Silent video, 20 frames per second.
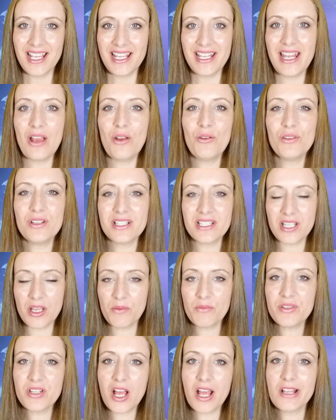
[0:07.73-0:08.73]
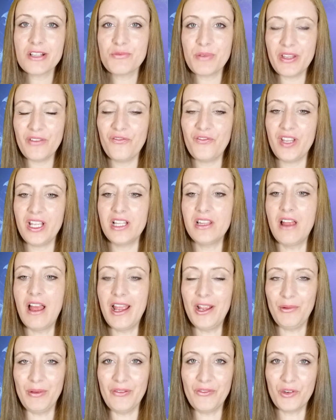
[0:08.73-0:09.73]
Now sometimes we feel
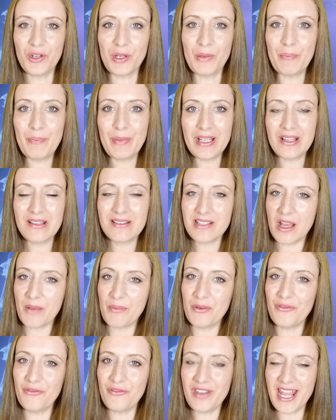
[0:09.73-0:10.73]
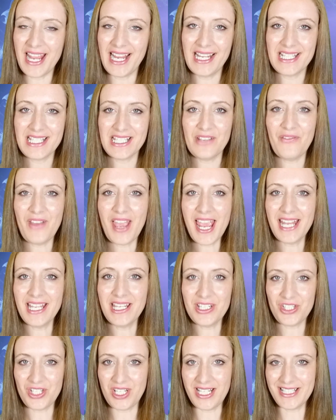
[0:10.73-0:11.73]
like we've got a build-up of negative
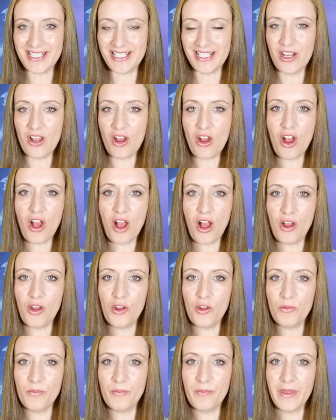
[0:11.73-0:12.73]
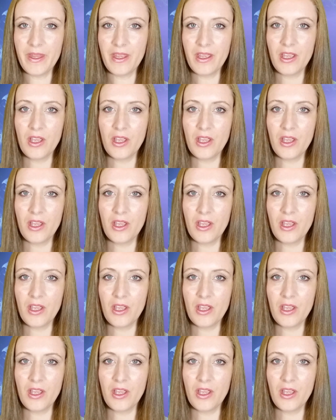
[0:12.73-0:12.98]
energies in our home,